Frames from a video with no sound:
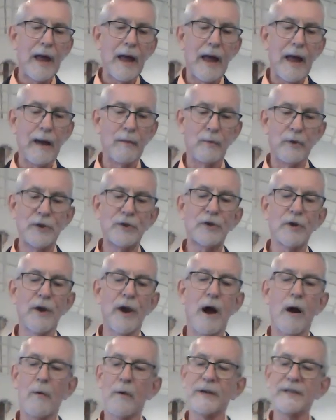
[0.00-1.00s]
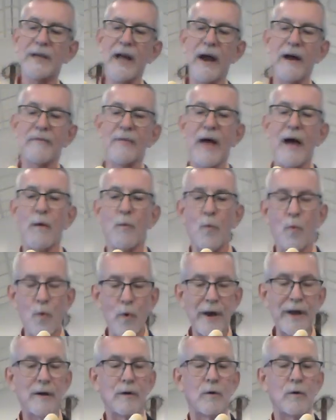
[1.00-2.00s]
And we should always have that
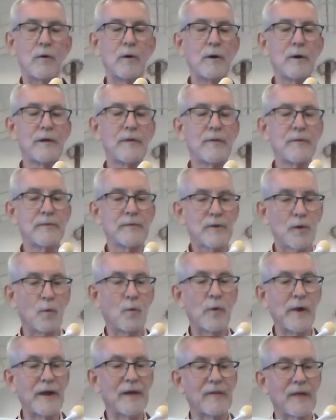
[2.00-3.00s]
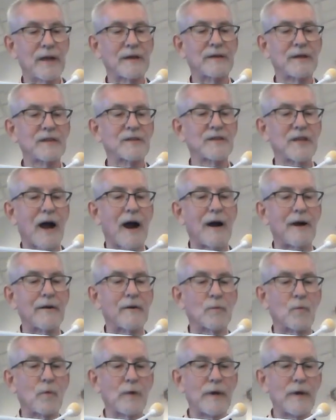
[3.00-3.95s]
will to win, that desire to